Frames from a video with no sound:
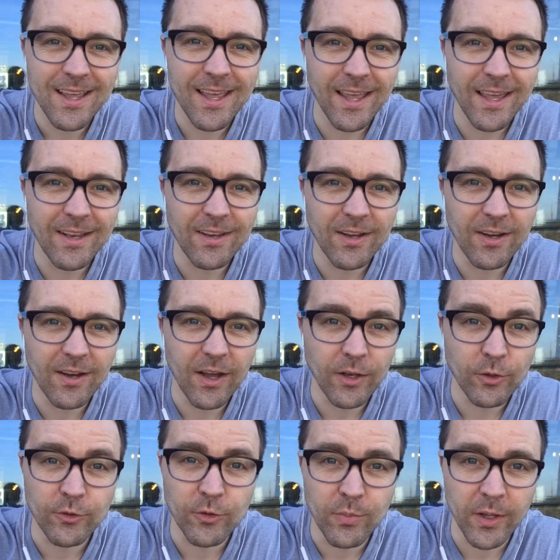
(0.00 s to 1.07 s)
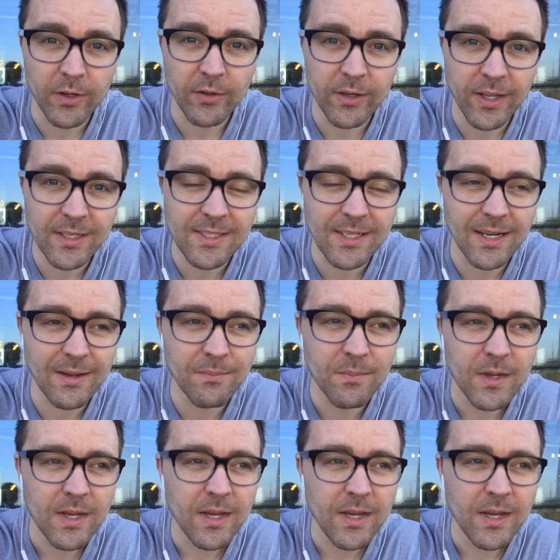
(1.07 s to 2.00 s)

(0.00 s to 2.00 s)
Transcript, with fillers: and uh, and you'll do better the next time,